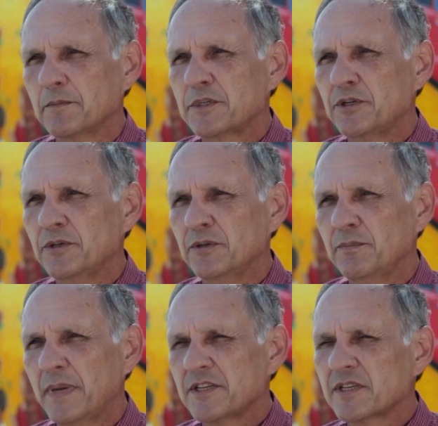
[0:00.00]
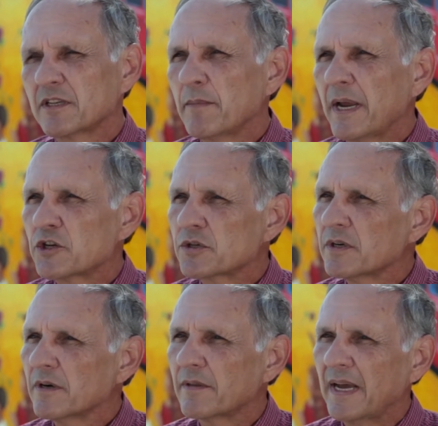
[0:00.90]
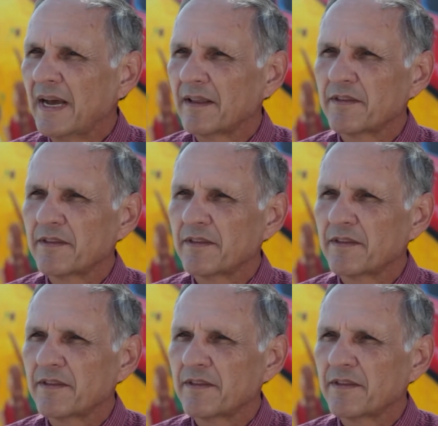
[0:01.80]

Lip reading: to basically make sure that